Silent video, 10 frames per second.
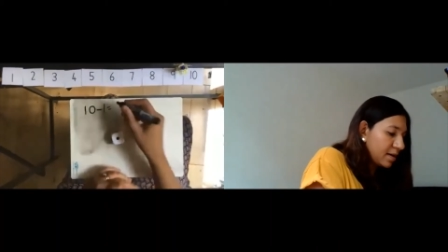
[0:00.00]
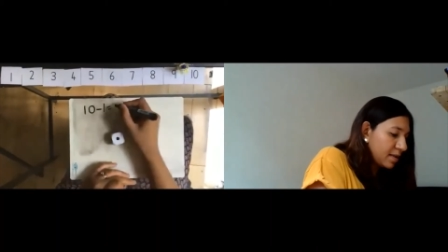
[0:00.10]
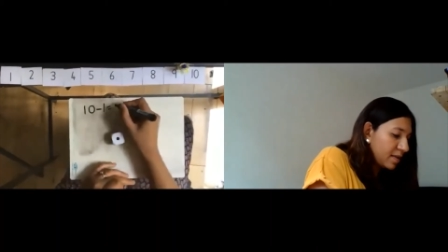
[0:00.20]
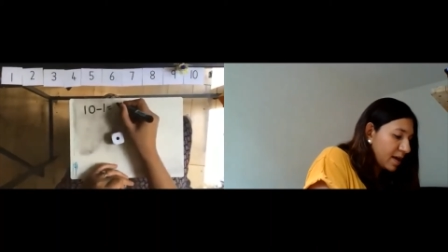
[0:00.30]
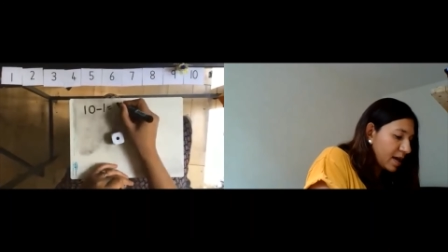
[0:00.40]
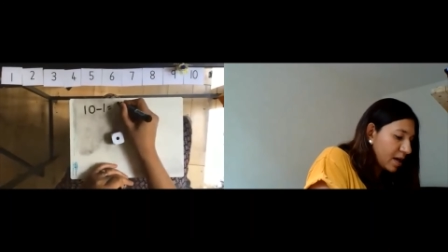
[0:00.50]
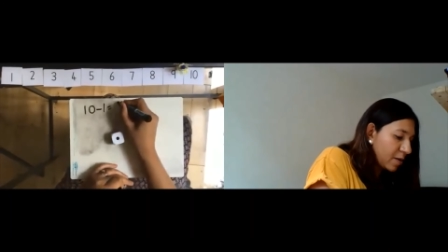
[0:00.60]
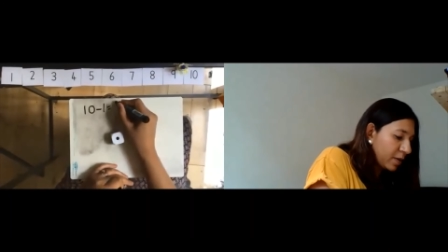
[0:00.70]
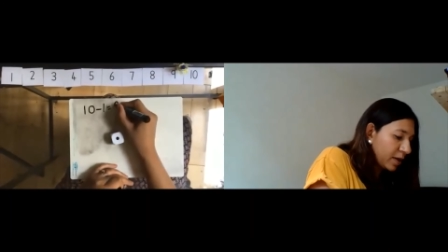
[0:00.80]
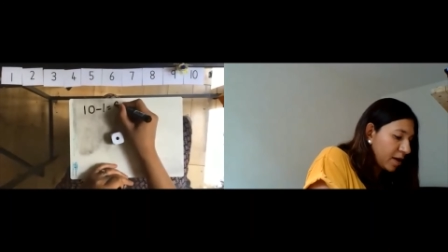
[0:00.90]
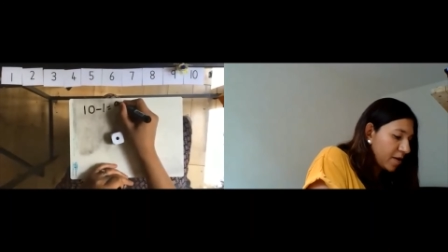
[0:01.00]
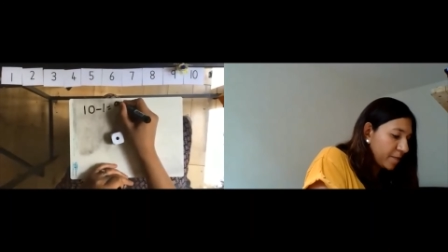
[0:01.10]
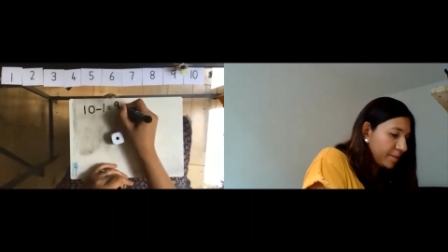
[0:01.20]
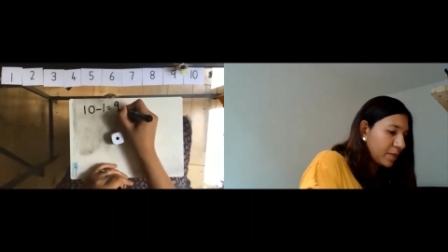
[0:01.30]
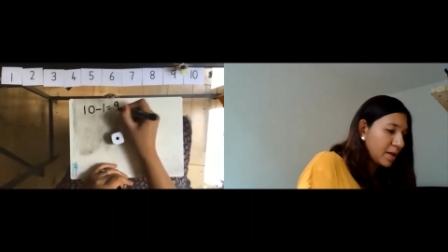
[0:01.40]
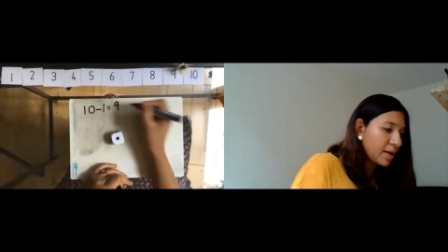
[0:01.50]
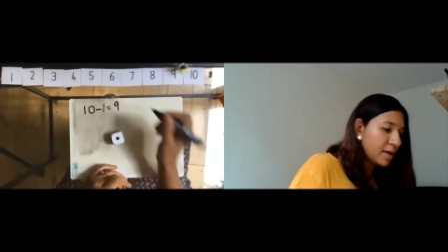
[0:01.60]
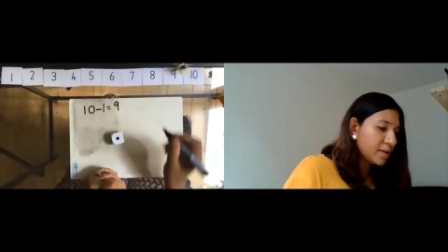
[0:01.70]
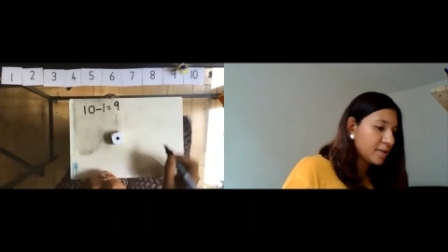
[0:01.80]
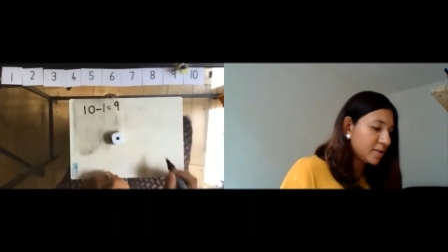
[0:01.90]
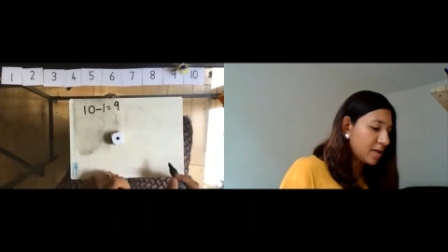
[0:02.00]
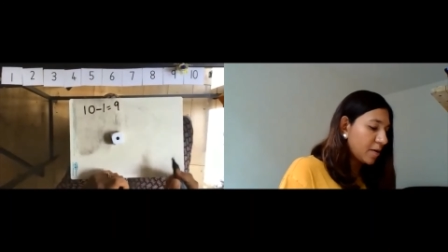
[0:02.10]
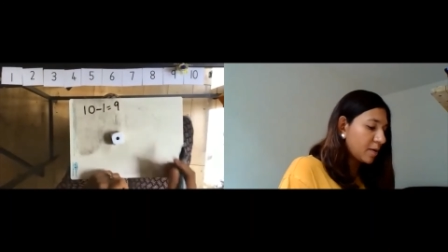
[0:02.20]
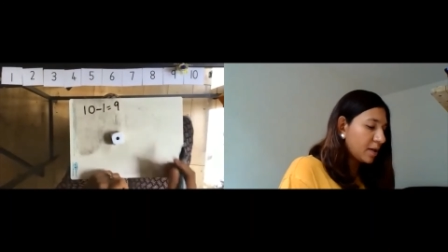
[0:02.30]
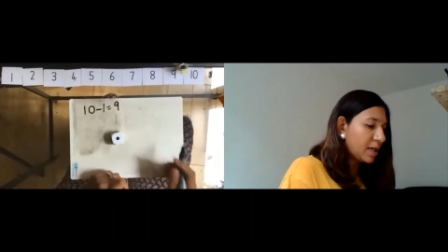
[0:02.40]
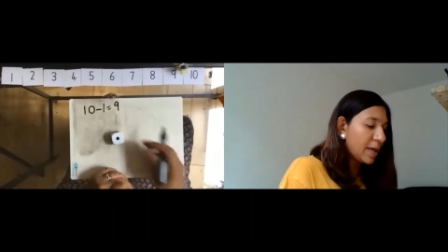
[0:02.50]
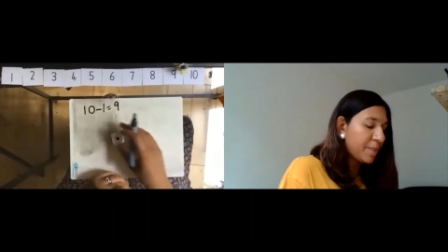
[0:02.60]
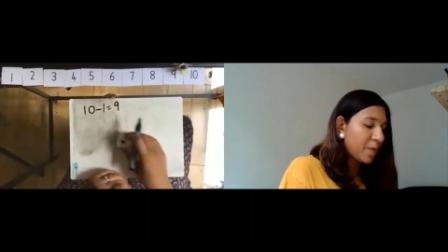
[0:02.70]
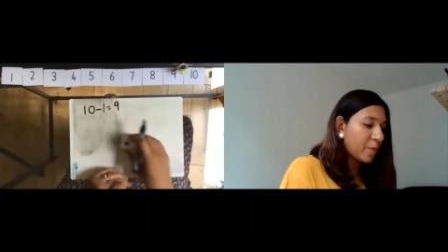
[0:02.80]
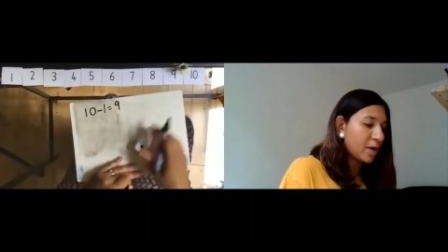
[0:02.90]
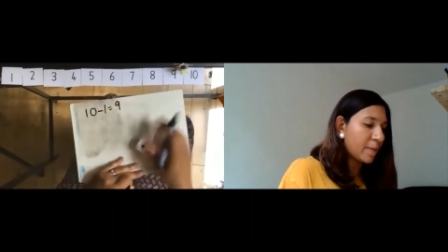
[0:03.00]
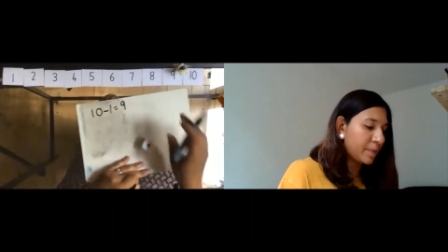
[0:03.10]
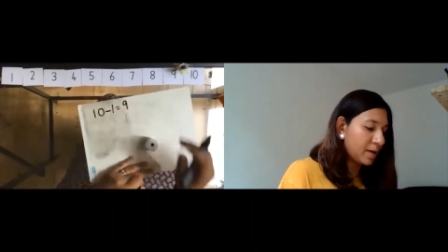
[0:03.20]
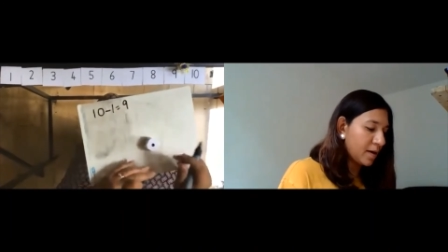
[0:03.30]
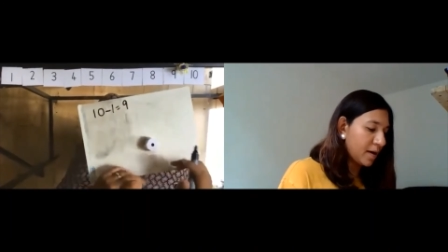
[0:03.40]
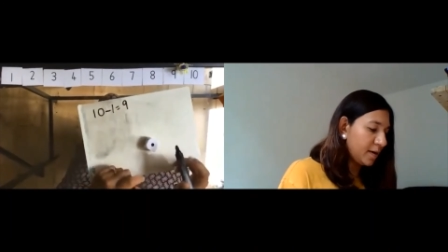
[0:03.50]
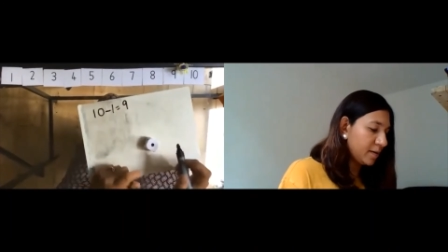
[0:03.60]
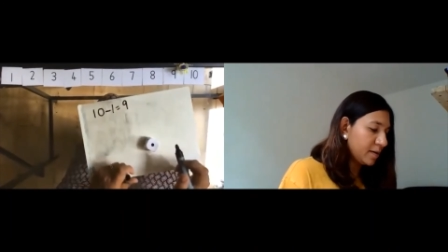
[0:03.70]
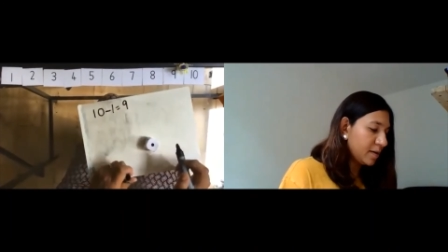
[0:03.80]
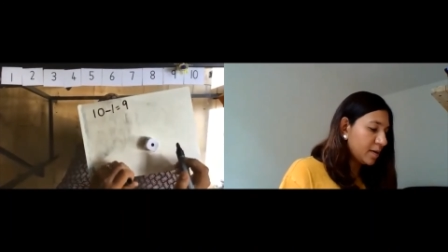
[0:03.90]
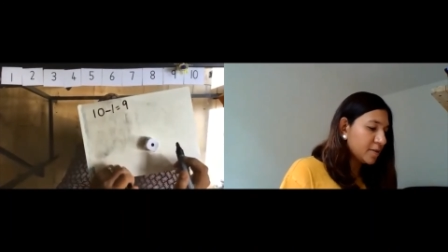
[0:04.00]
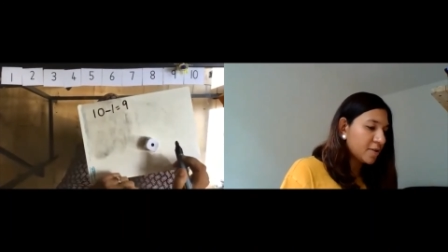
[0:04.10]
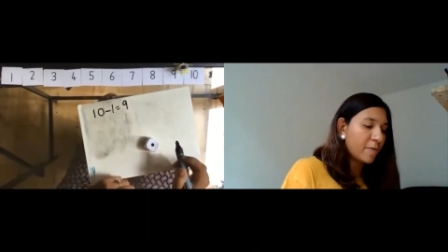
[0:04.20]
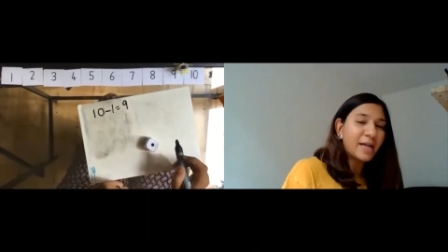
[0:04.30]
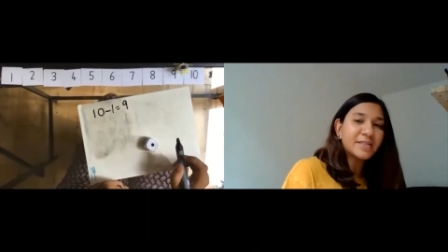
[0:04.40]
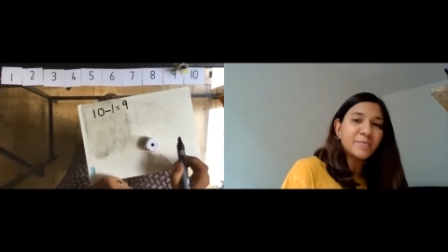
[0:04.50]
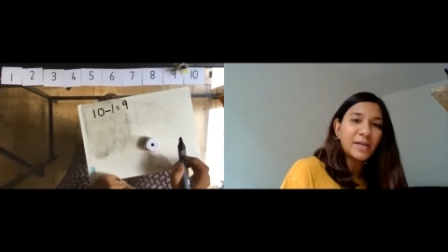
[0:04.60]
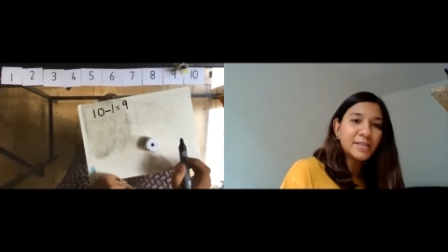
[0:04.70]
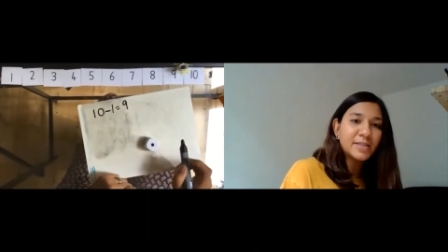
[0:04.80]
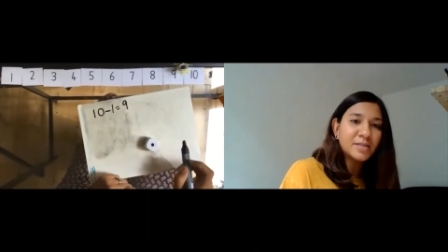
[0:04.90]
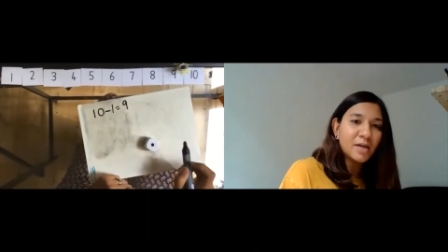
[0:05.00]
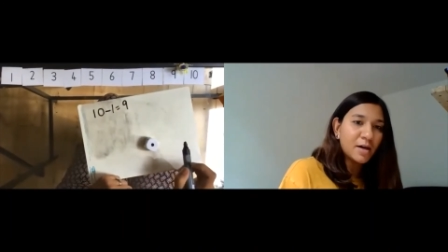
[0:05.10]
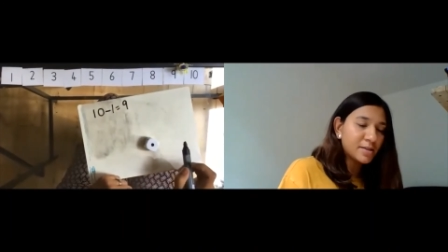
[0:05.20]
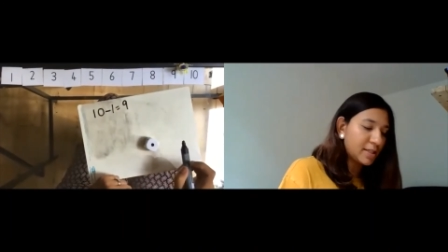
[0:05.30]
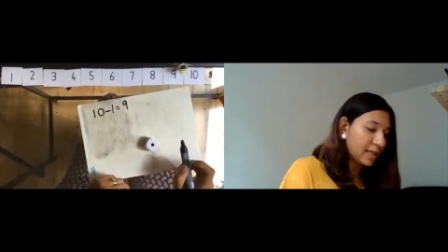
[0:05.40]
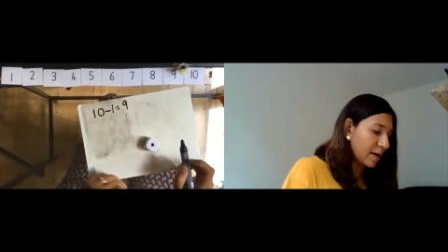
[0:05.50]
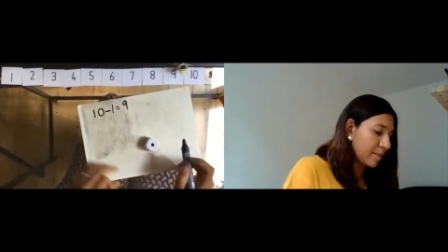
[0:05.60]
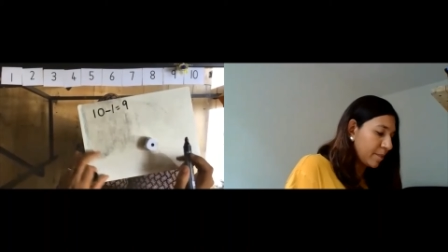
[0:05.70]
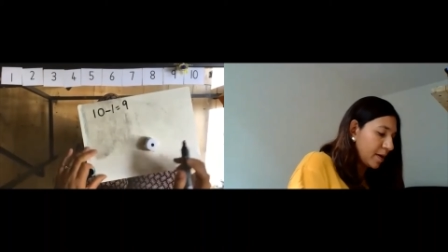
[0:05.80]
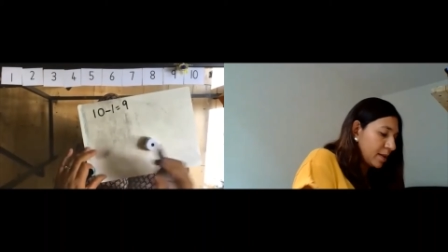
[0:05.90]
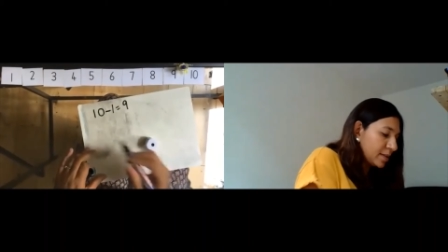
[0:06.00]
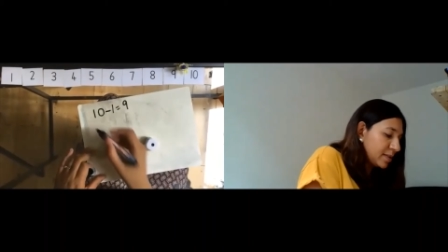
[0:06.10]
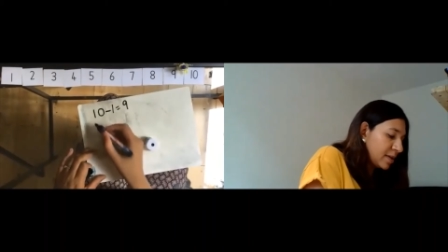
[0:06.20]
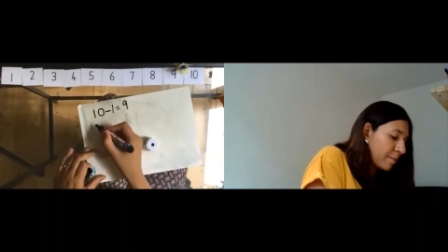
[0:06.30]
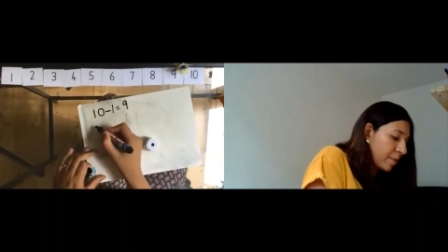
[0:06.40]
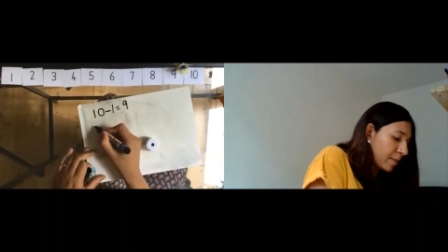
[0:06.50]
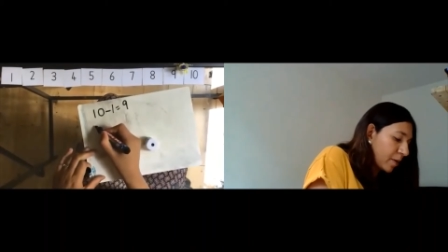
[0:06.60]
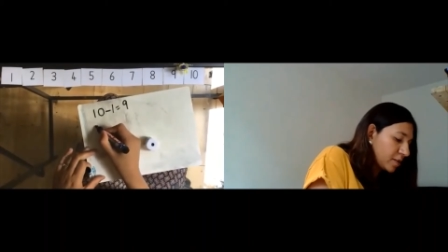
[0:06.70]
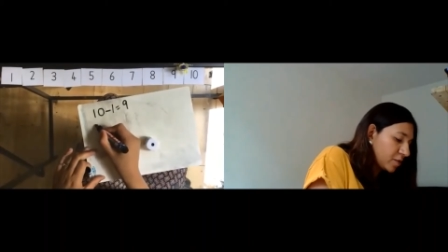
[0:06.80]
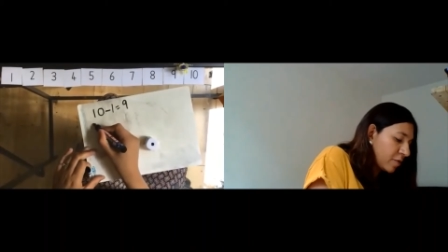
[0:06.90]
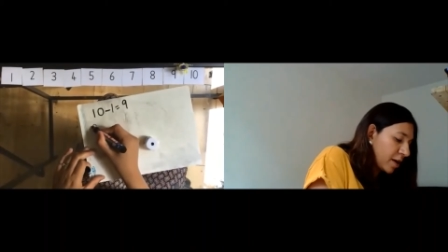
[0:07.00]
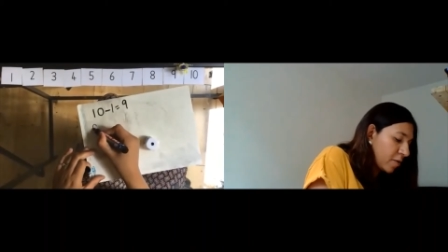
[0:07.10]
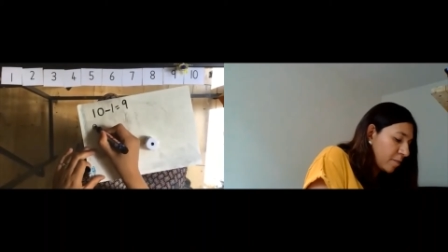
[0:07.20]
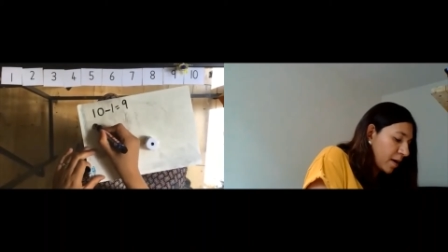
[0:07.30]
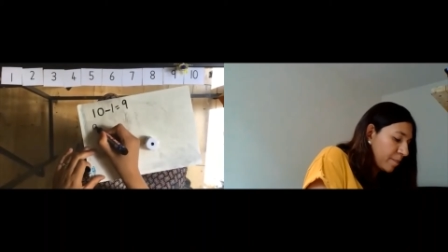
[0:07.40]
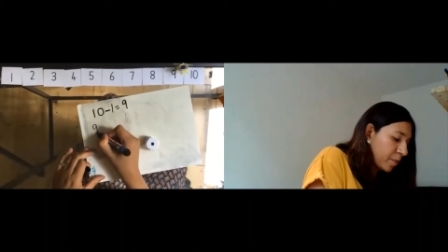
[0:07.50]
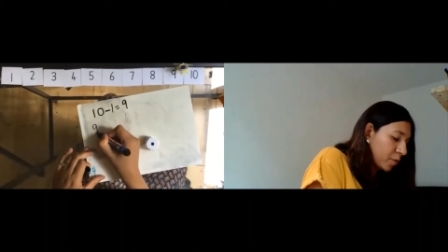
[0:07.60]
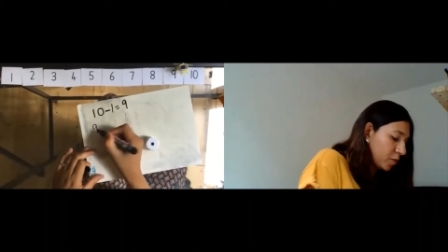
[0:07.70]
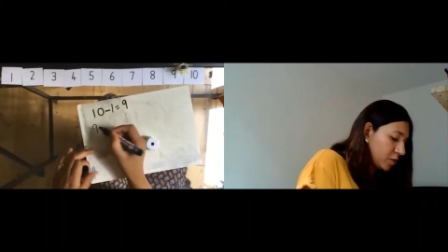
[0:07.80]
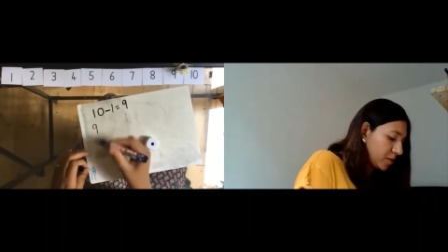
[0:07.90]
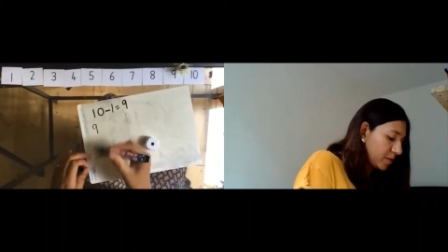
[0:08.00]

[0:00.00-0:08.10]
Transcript: There we go. So I'm going to keep them on number 9. So that's my starting number, and that's the number I'm going to write on my board.